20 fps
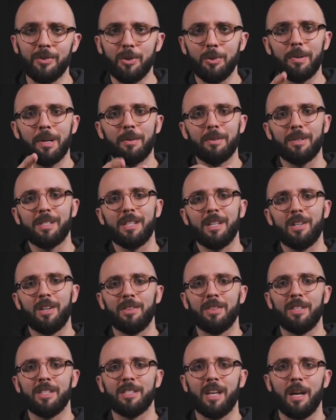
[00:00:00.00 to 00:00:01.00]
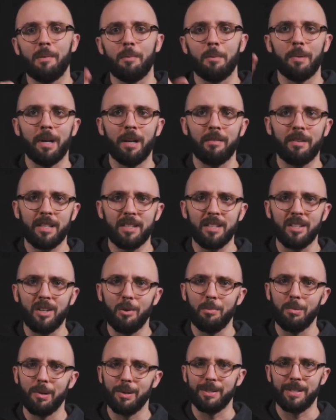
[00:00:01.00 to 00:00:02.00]
you'll be able to see it on this camera, but I've got the
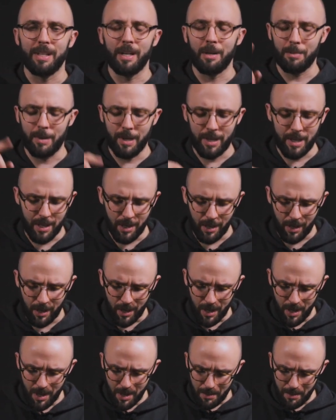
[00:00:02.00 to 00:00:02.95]
GoPro set up right here,